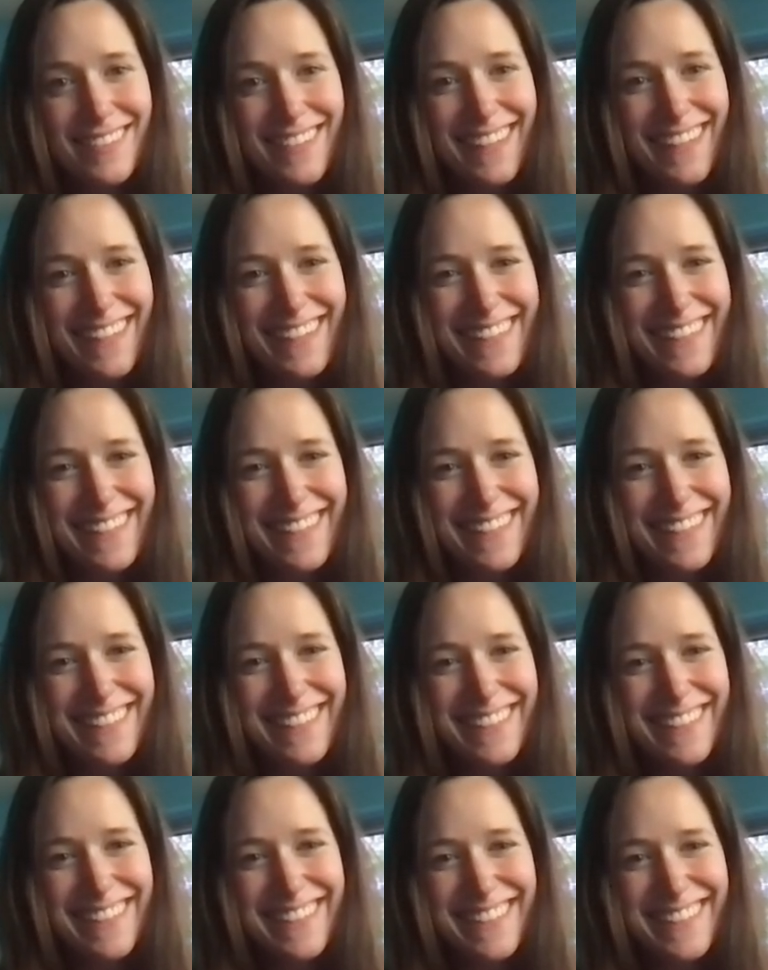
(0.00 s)

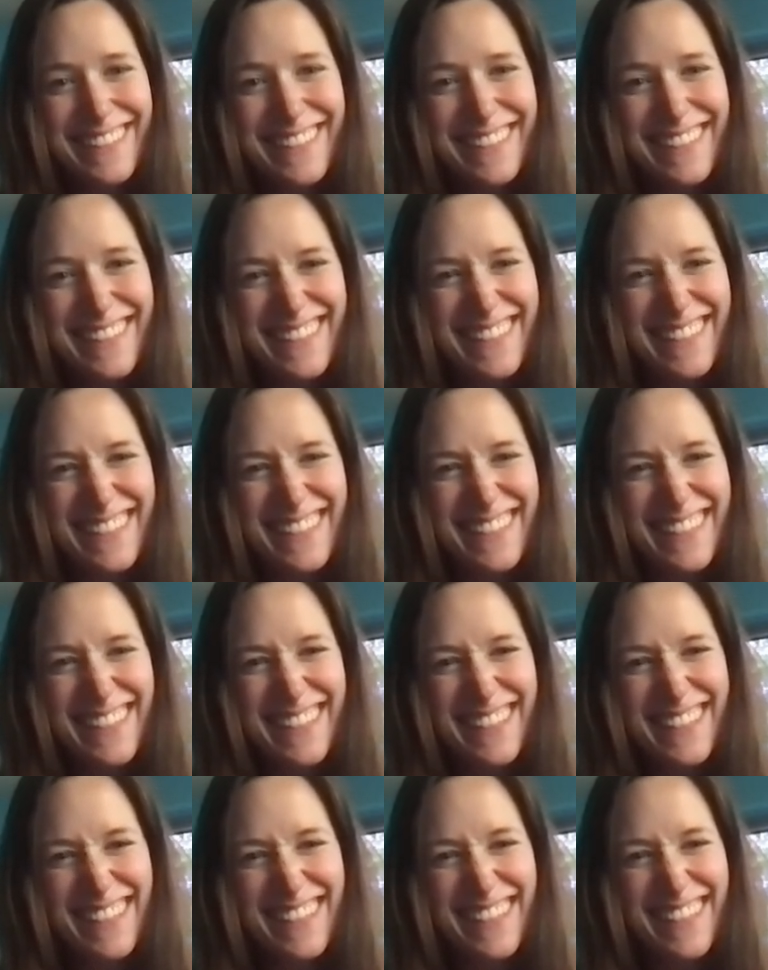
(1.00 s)

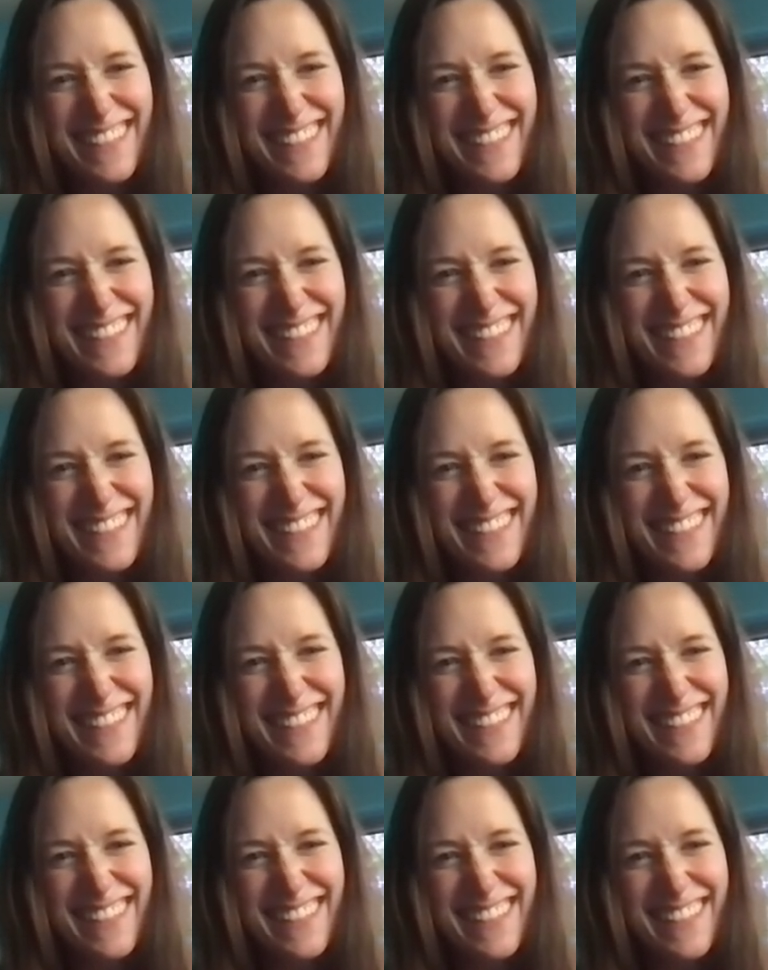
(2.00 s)

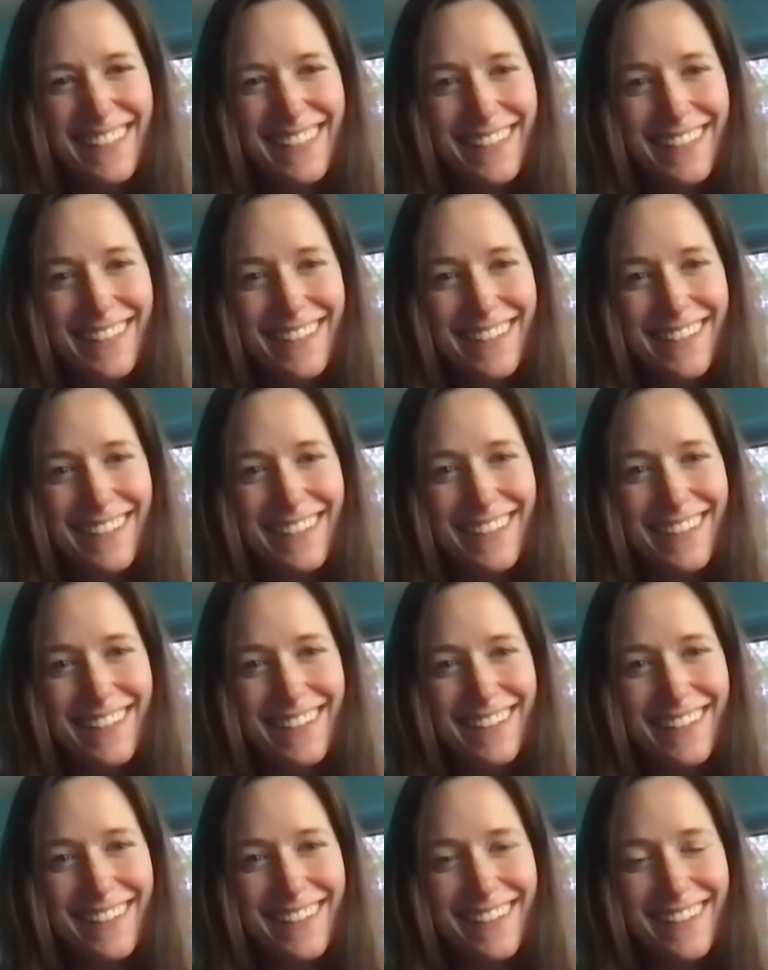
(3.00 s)

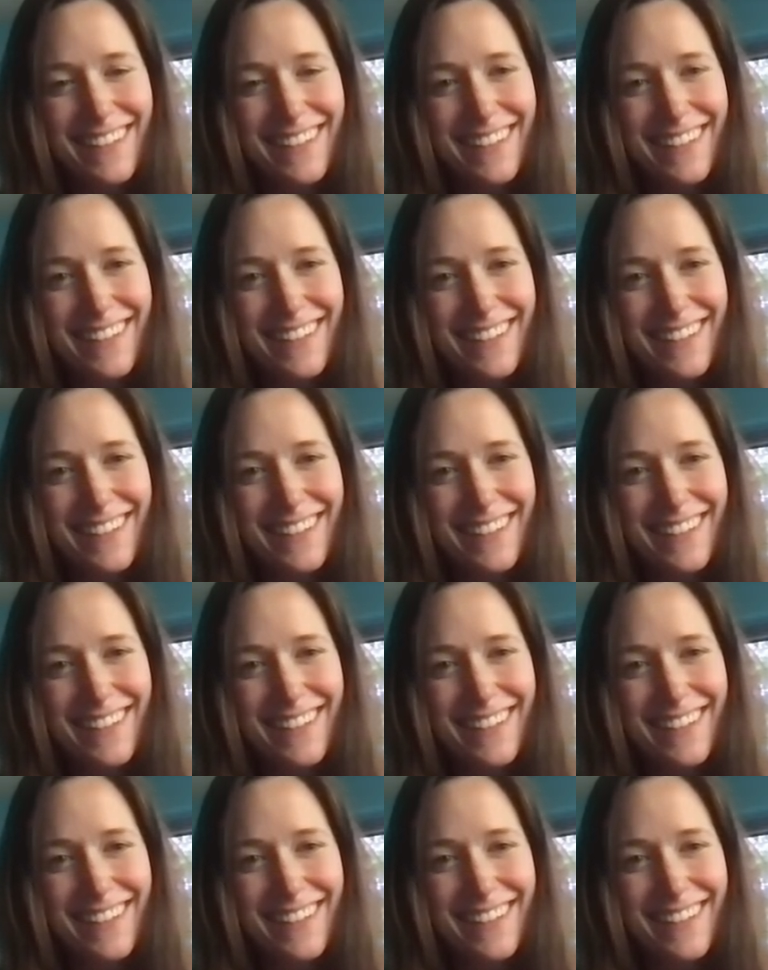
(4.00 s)
The person shown says nothing.